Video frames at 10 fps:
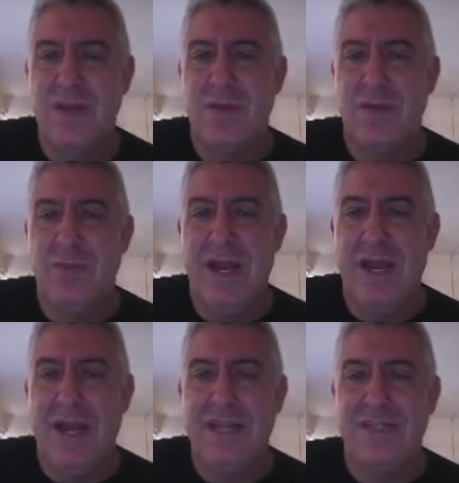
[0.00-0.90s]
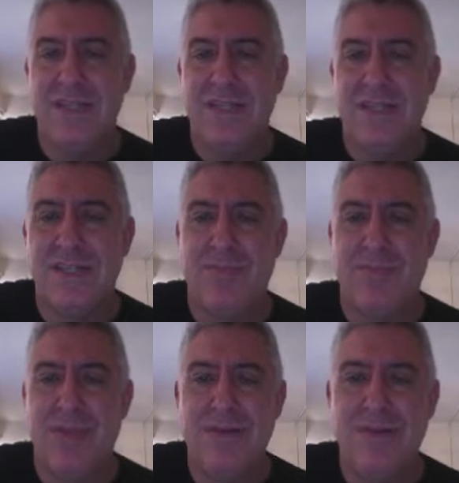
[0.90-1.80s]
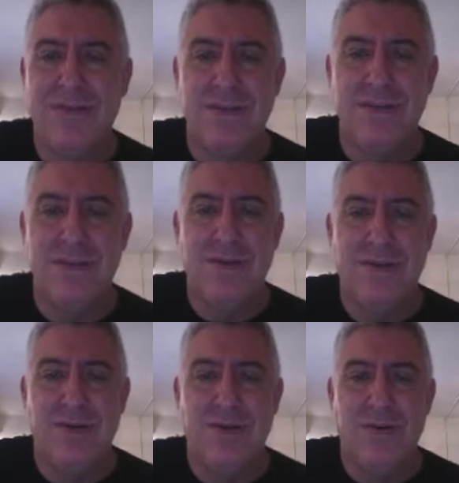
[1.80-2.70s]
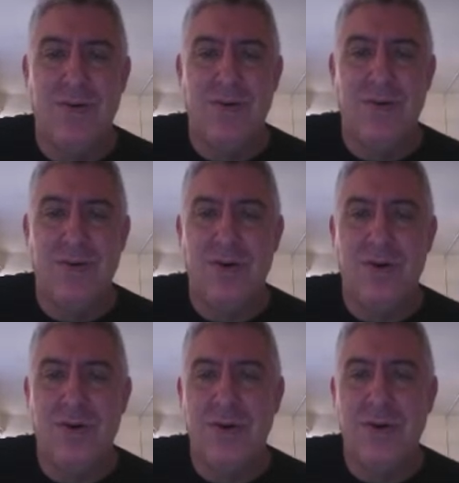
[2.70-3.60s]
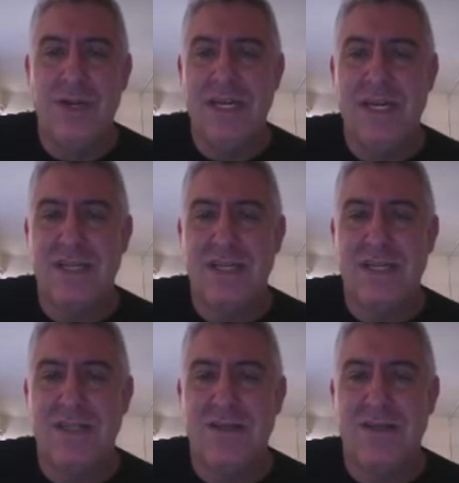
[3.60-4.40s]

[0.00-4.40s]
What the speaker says: when x is something, or what is x